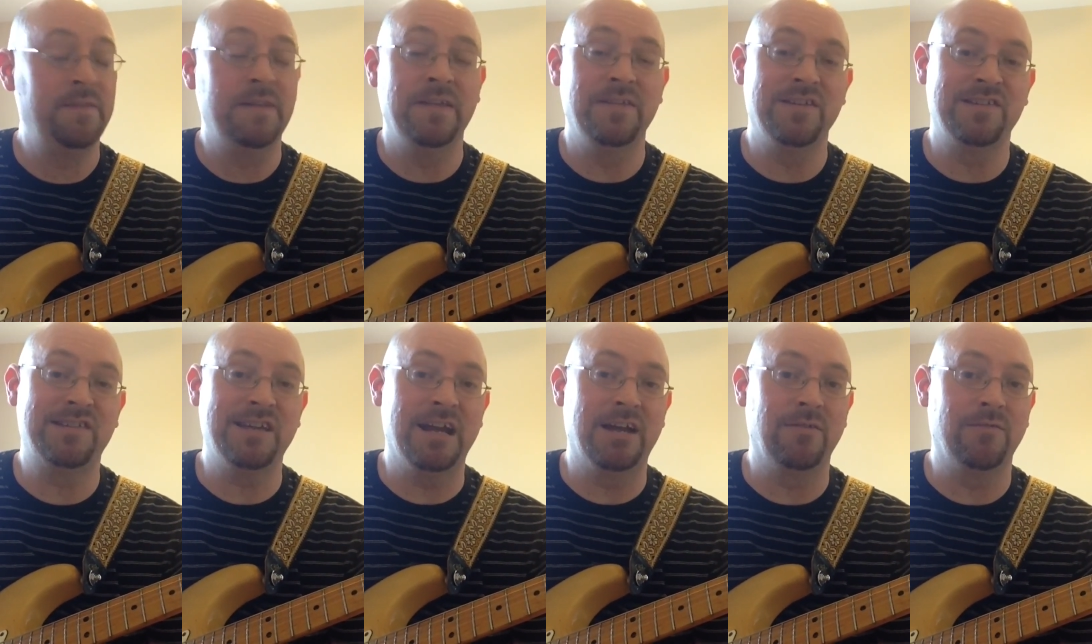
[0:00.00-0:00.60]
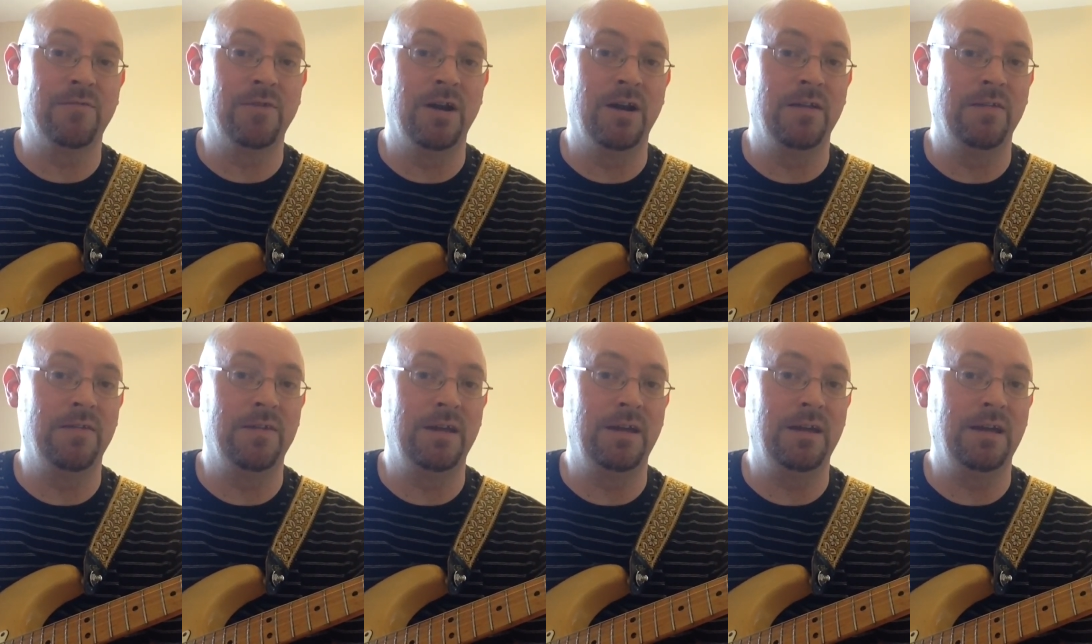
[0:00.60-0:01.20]
then the 2nd fret
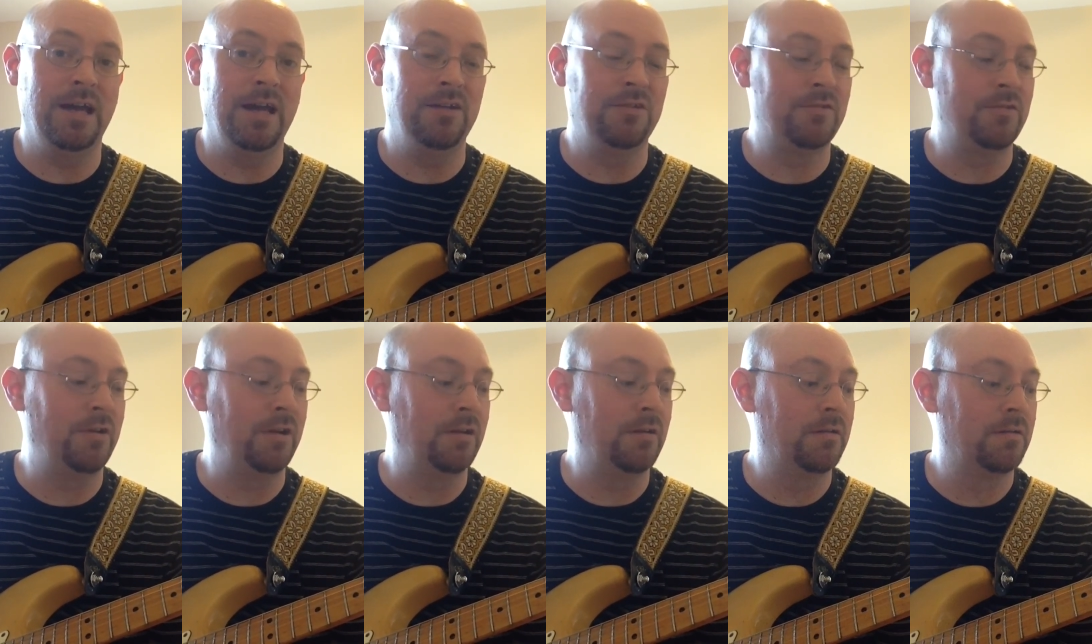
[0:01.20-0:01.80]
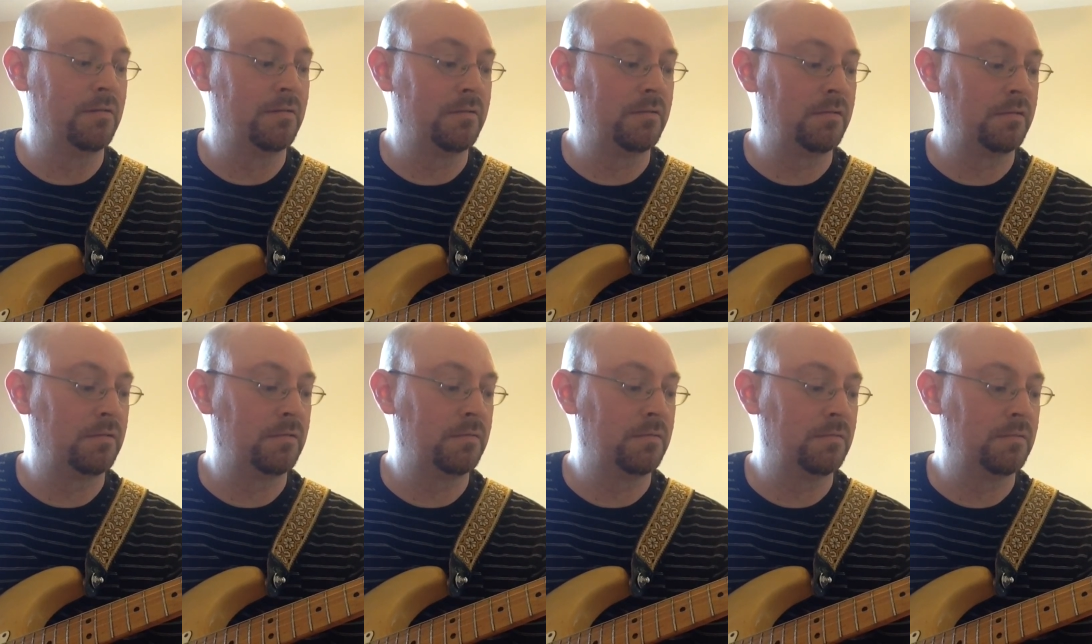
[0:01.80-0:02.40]
of the A string,
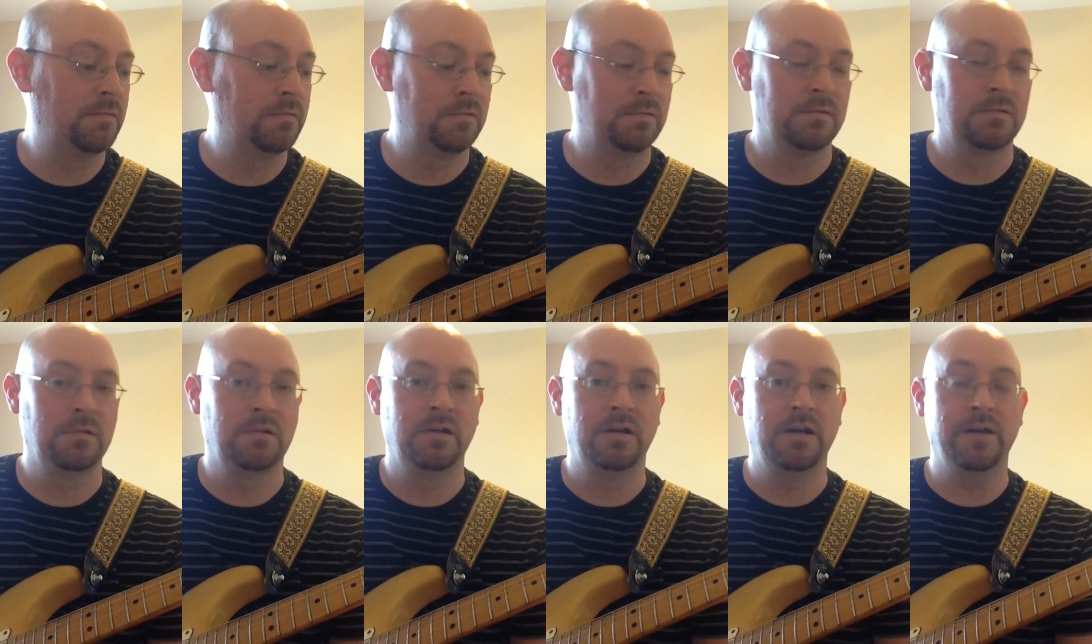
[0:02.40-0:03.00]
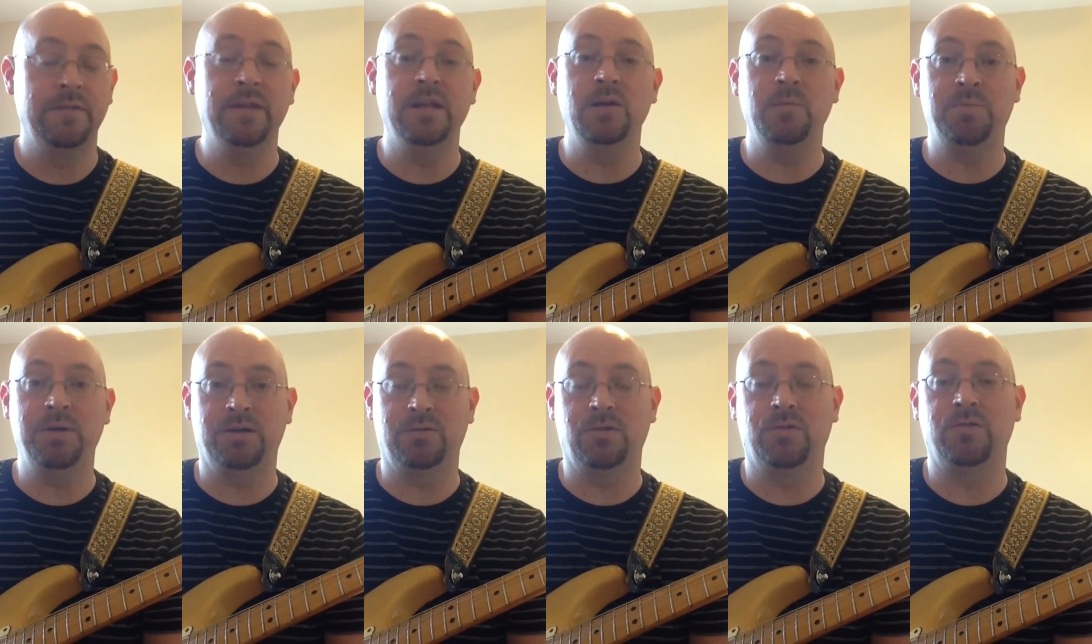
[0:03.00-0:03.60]
and then
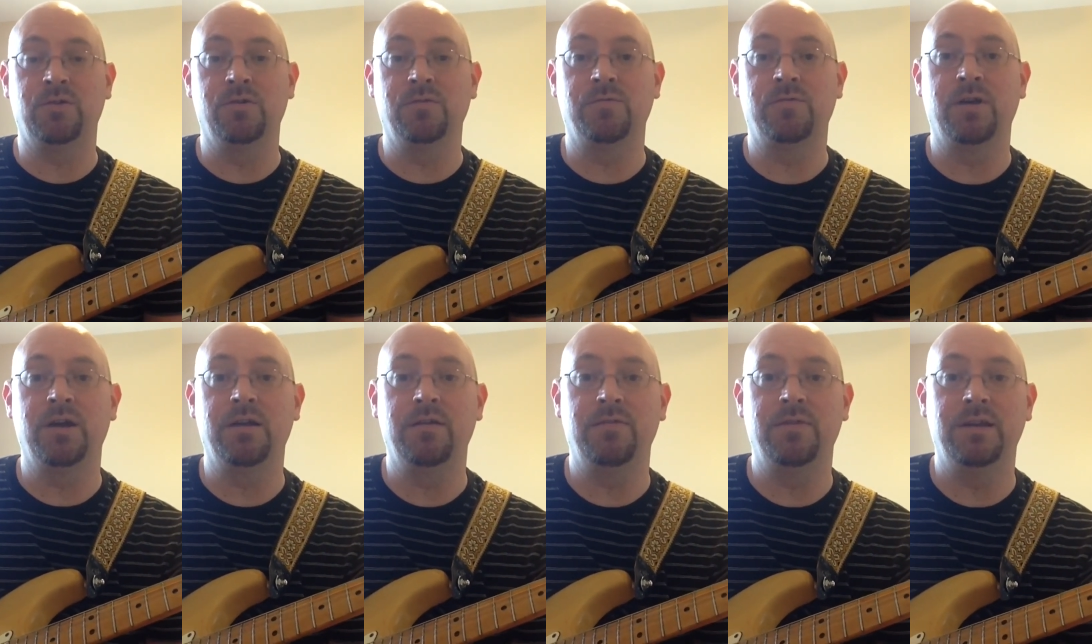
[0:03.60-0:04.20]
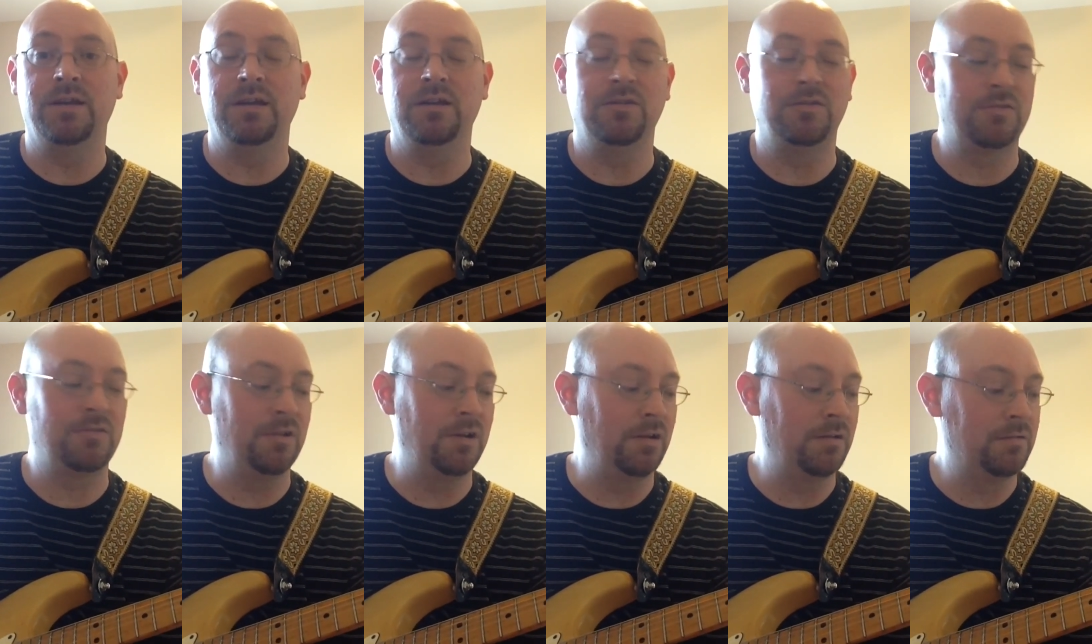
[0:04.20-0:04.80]
you pick the 3rd fret of the D
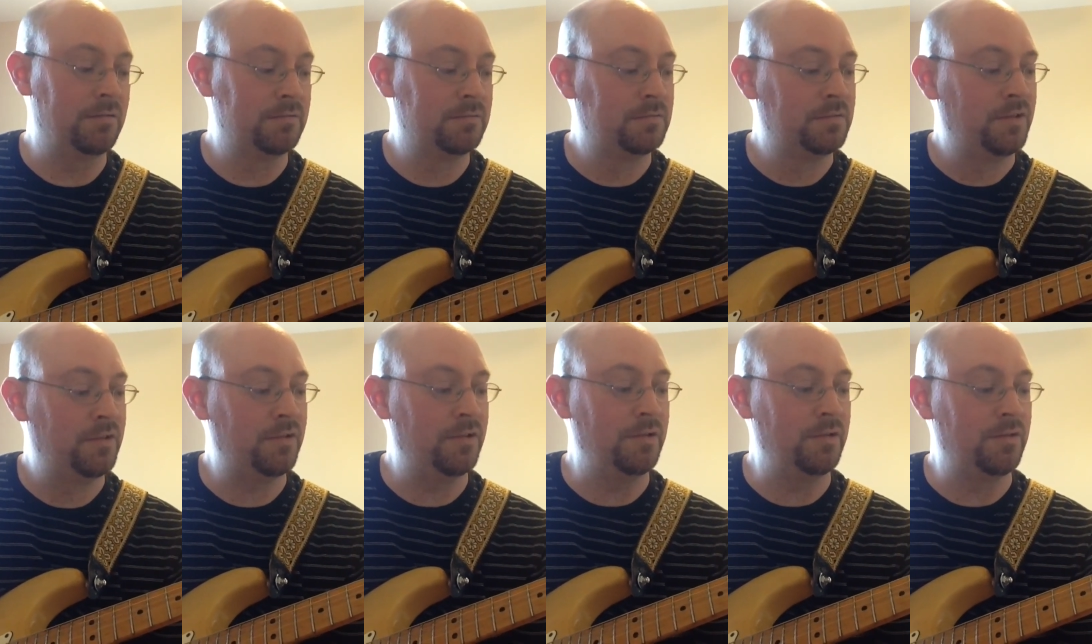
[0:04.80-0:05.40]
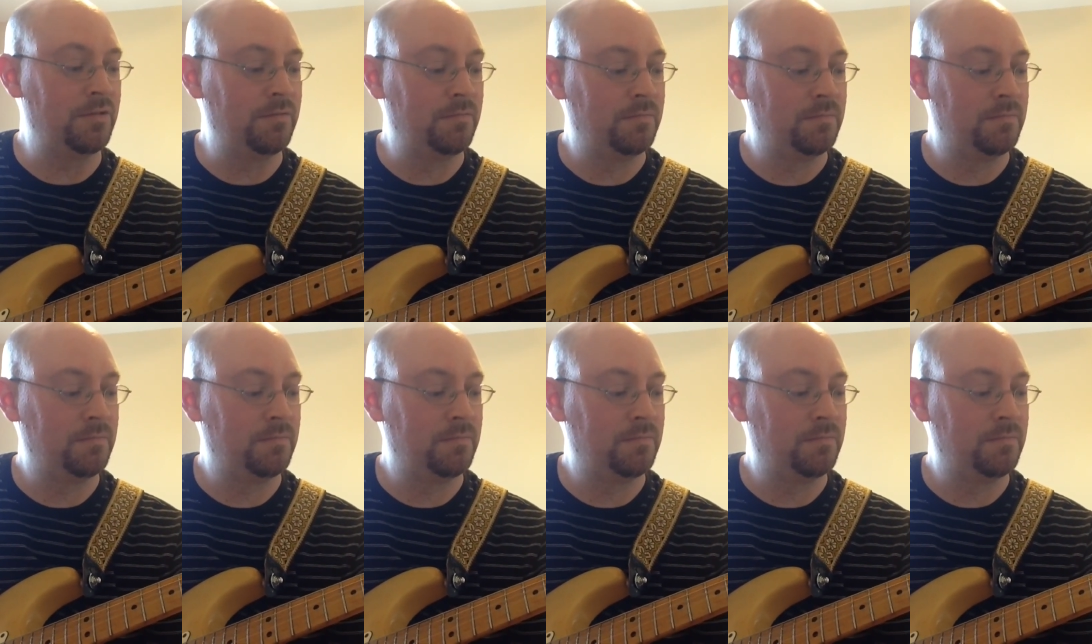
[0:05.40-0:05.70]
string. So it's,